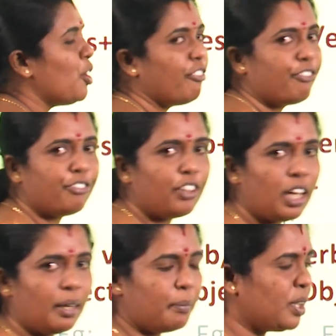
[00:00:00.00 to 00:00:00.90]
of
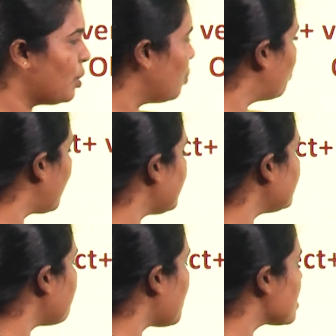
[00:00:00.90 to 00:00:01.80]
verb. What is
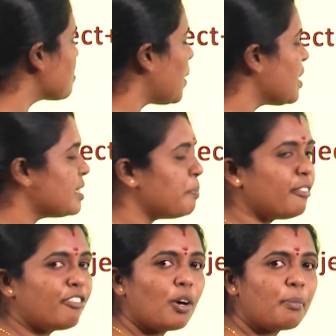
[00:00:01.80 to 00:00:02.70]
the past participle
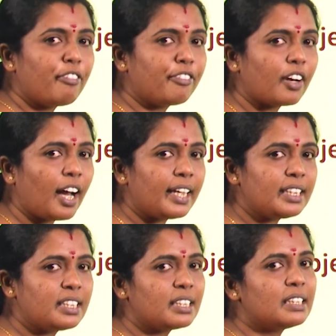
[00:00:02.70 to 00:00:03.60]
form of
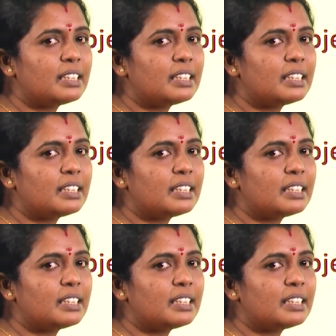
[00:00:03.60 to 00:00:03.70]
write?